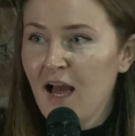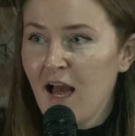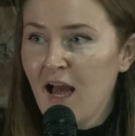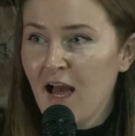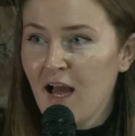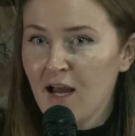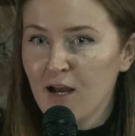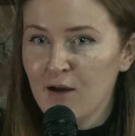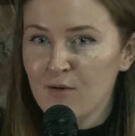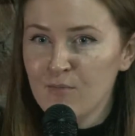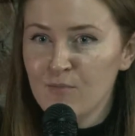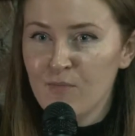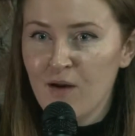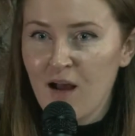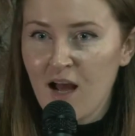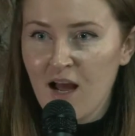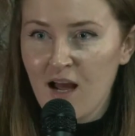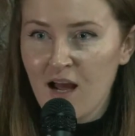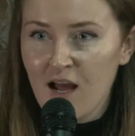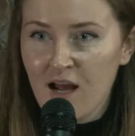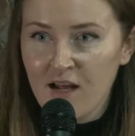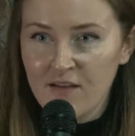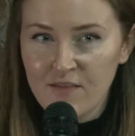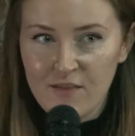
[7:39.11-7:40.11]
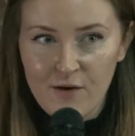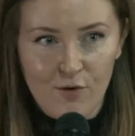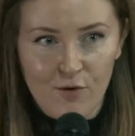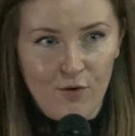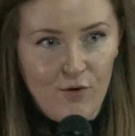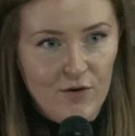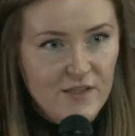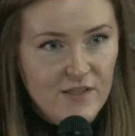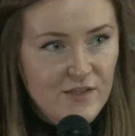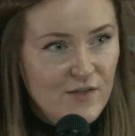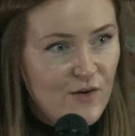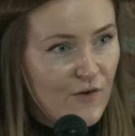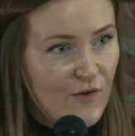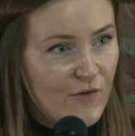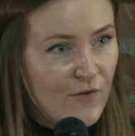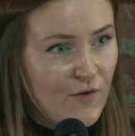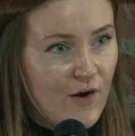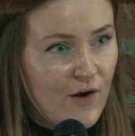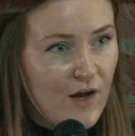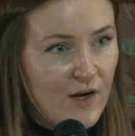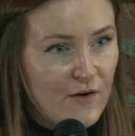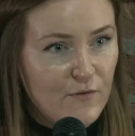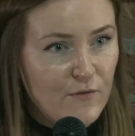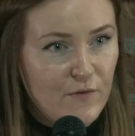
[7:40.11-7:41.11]
And there are all these other
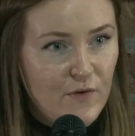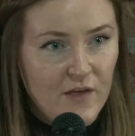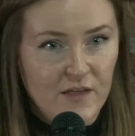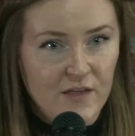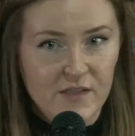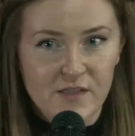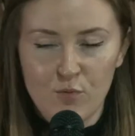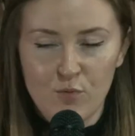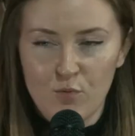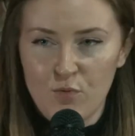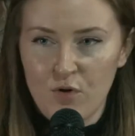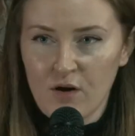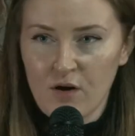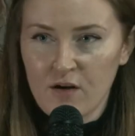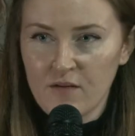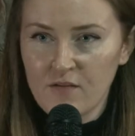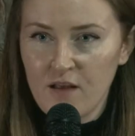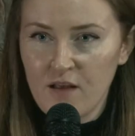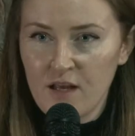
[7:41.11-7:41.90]
kind of things at work.